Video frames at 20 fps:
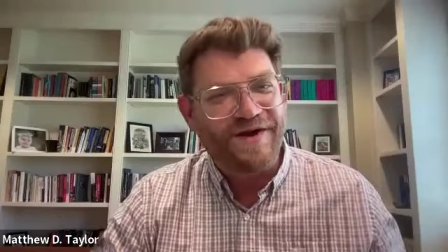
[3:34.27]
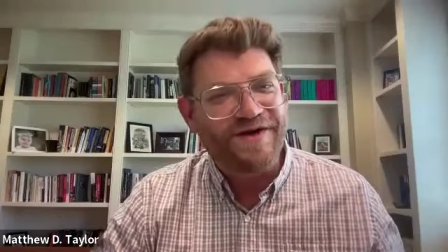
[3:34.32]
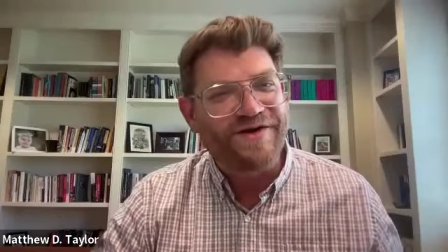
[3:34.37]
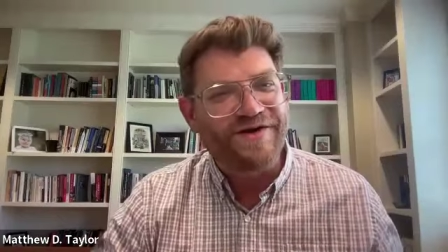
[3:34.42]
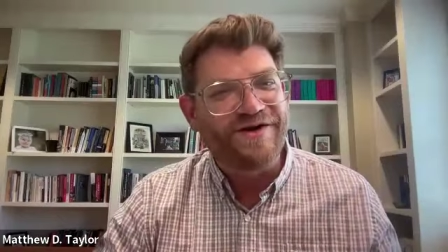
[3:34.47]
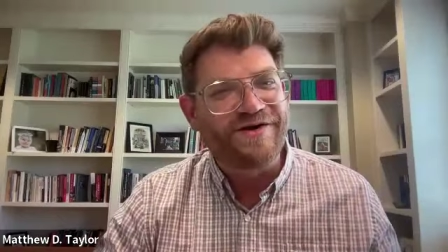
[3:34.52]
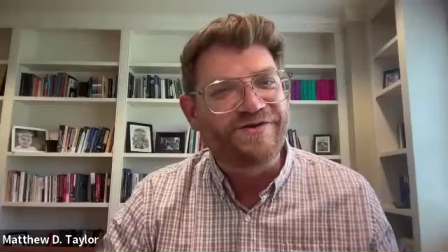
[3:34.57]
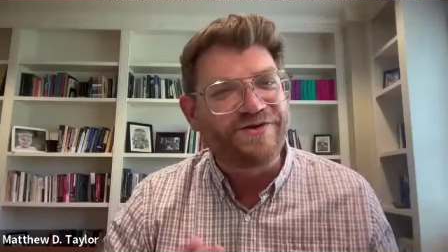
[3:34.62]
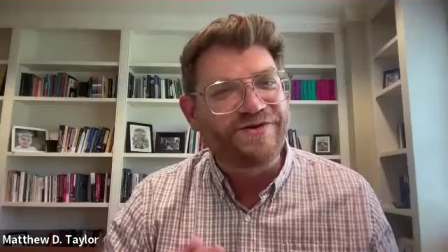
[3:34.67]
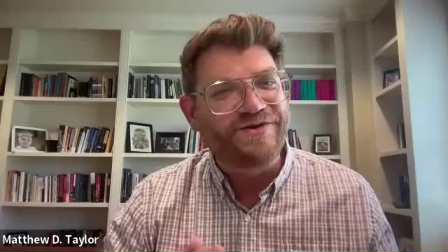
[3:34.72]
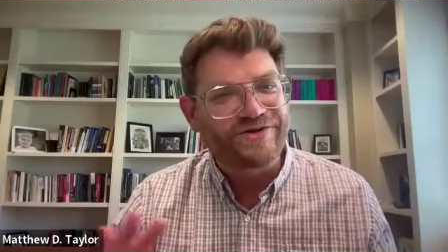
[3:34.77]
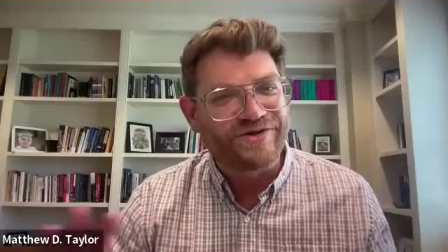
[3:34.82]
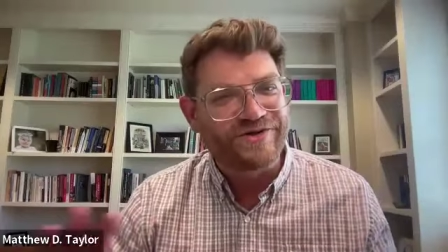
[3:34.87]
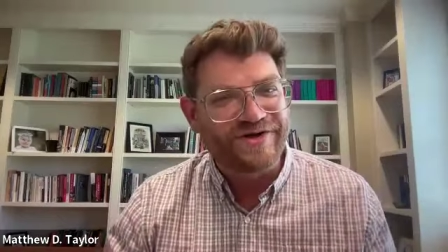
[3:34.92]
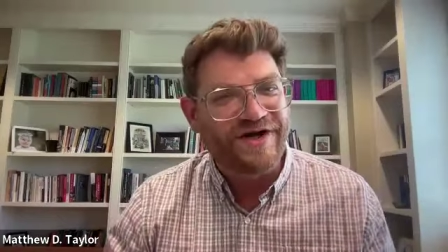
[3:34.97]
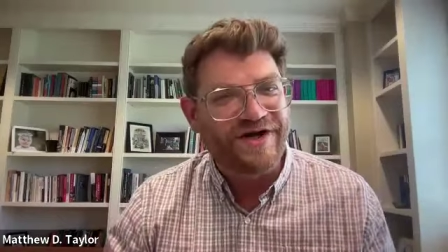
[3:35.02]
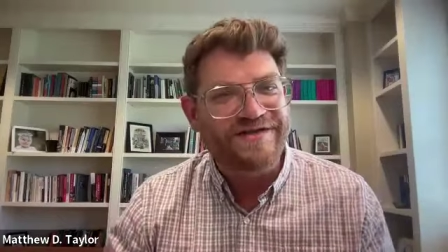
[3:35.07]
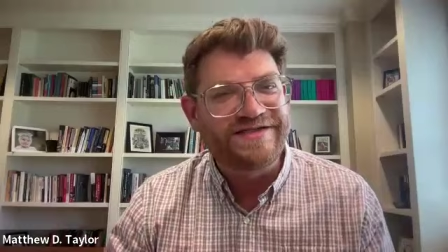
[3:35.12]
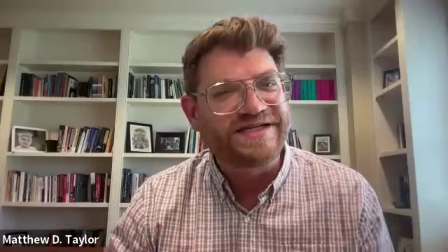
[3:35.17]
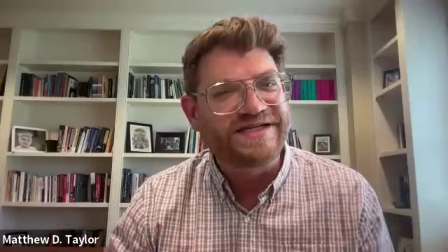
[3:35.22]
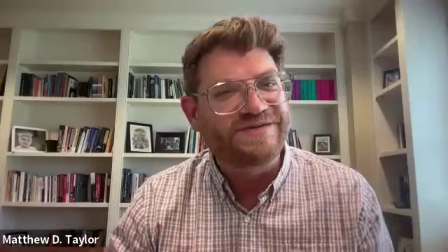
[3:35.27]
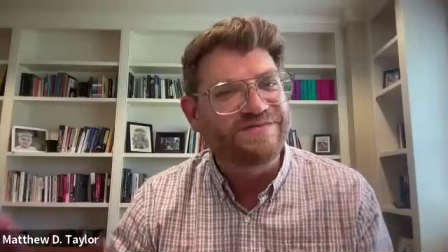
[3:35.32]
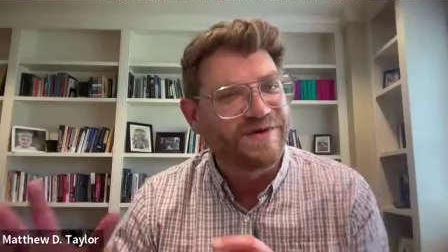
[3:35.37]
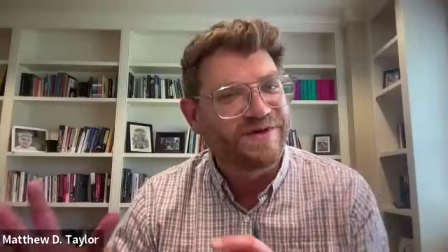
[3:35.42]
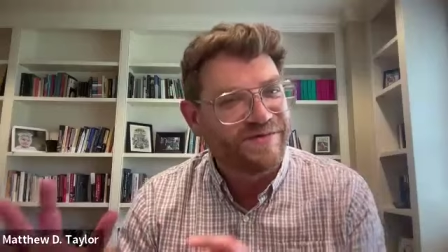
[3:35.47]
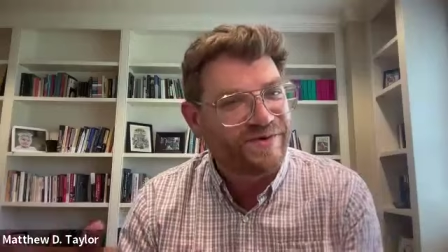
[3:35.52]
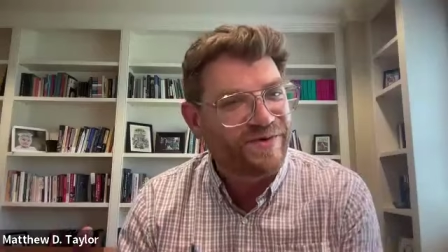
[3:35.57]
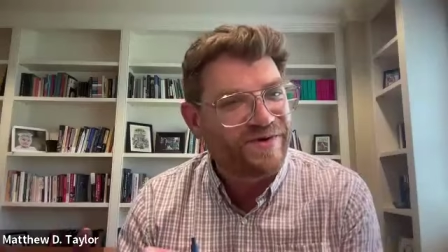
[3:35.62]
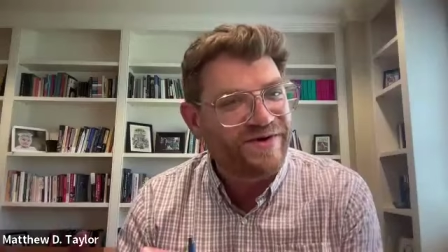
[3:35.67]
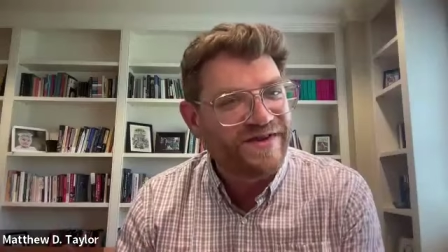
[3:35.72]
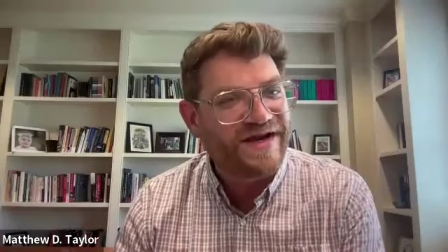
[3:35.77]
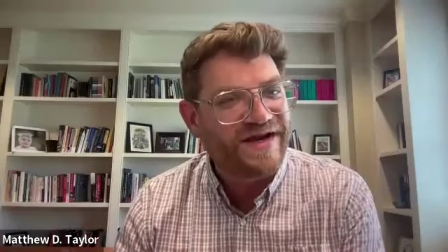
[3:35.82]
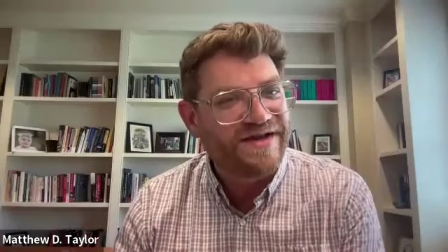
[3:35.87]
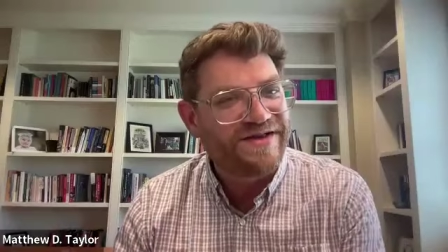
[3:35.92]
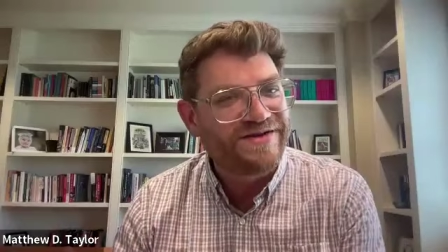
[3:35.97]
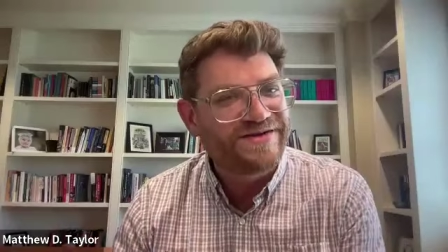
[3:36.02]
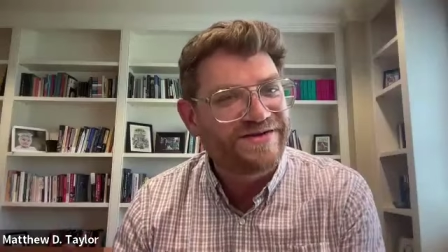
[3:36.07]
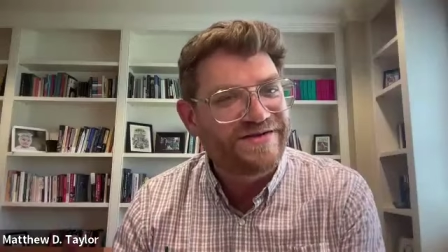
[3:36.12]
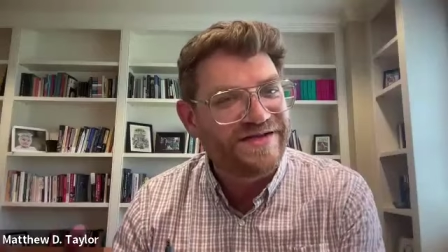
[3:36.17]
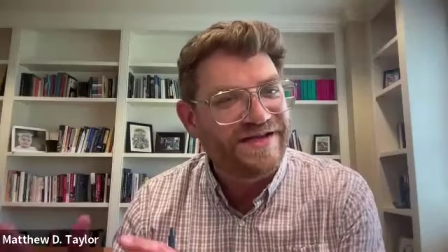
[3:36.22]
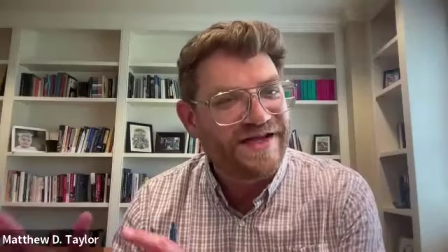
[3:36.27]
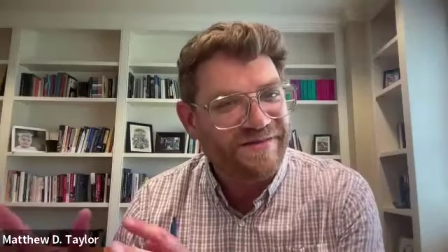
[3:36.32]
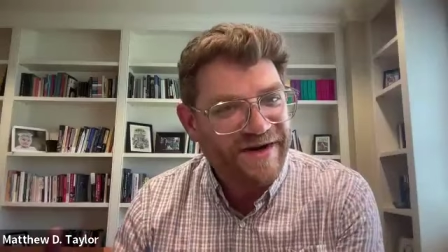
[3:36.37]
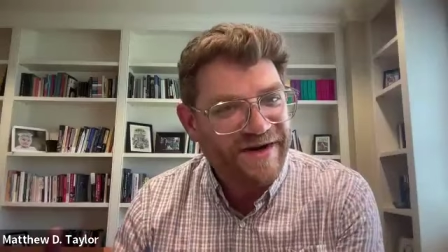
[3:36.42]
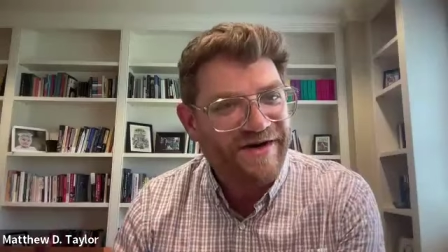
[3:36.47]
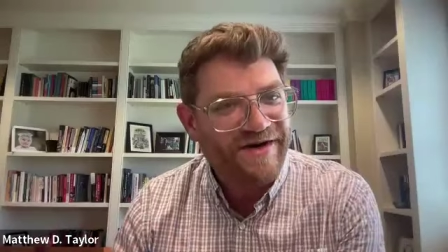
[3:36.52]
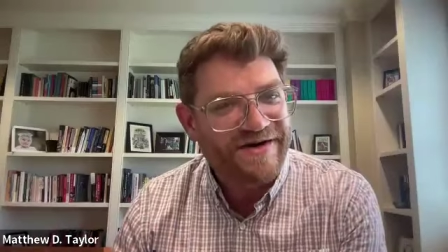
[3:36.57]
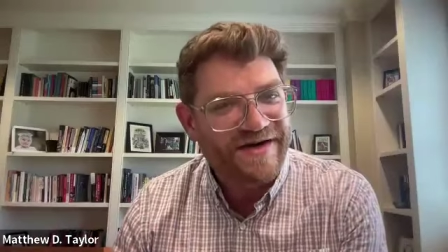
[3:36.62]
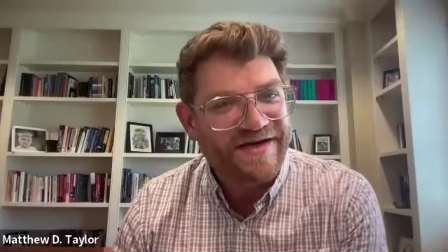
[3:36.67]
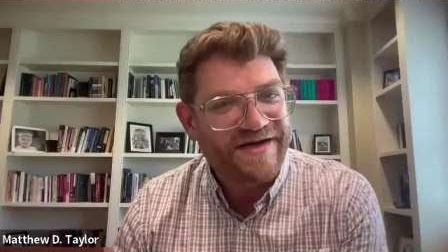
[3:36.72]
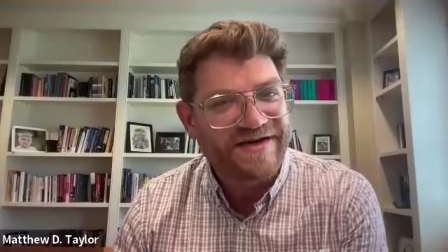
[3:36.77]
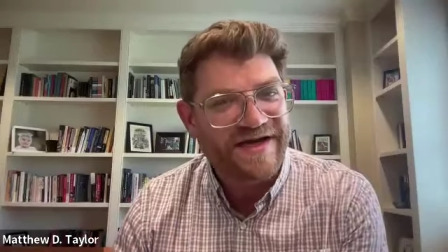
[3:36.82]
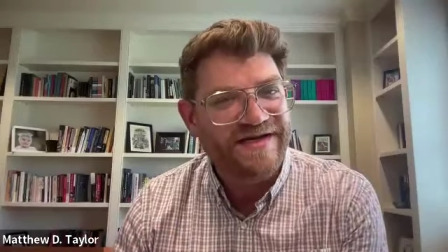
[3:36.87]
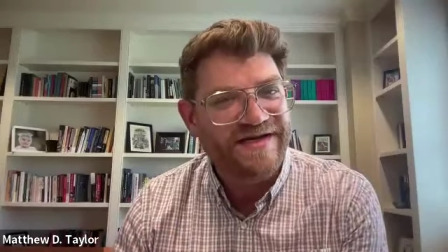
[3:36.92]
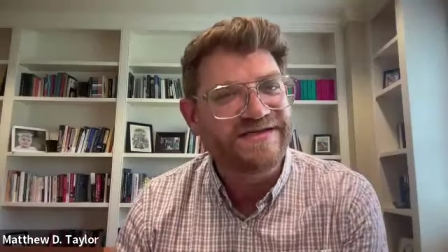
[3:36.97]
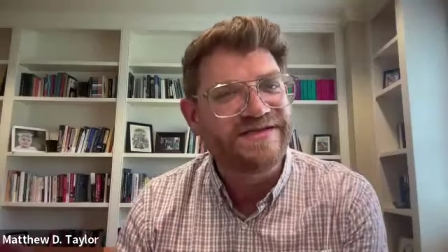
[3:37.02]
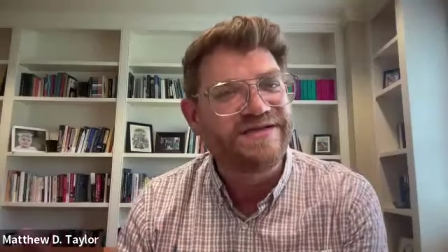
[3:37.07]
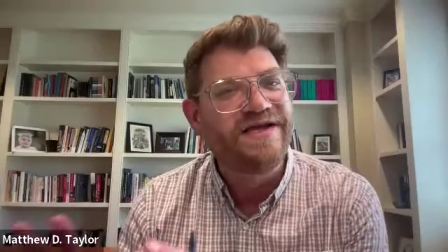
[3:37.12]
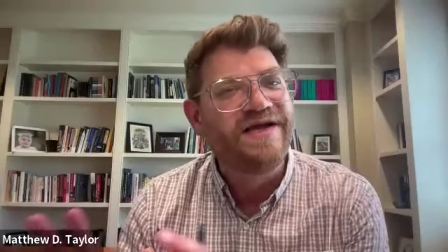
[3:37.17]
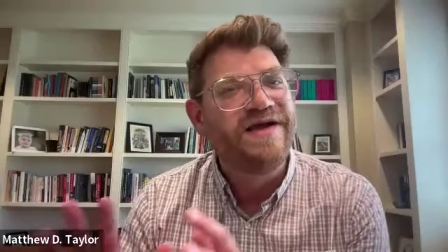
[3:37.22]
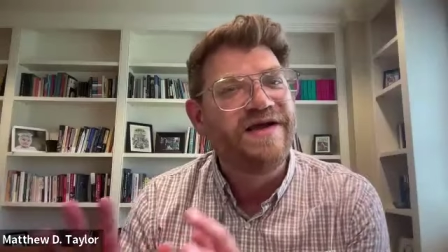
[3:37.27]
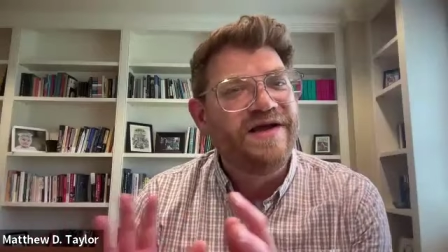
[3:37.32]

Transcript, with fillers: other cultural contexts but the more that i looked at the american case